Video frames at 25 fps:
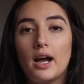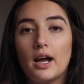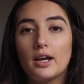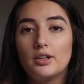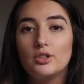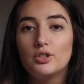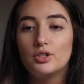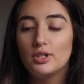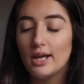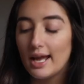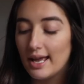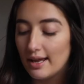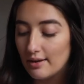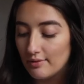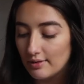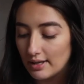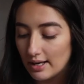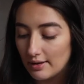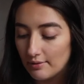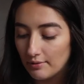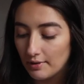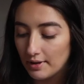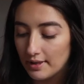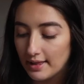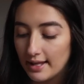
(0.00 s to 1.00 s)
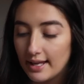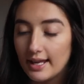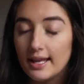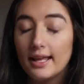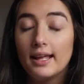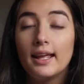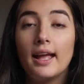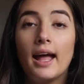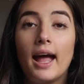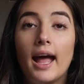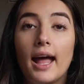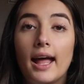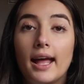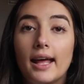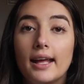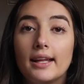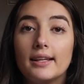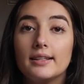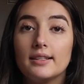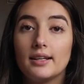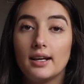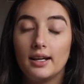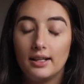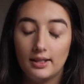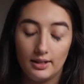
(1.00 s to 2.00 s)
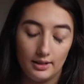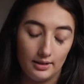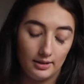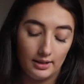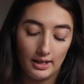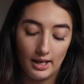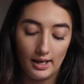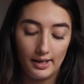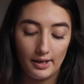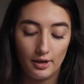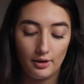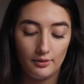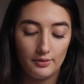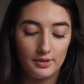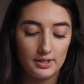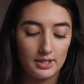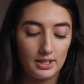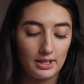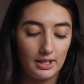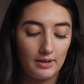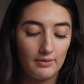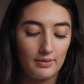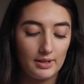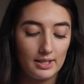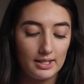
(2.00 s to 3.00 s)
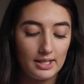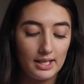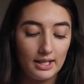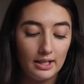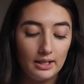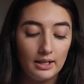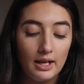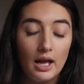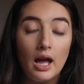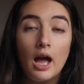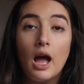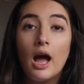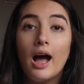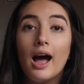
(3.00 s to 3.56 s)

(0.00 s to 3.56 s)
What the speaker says: I shave and everything, and I obviously leave this in.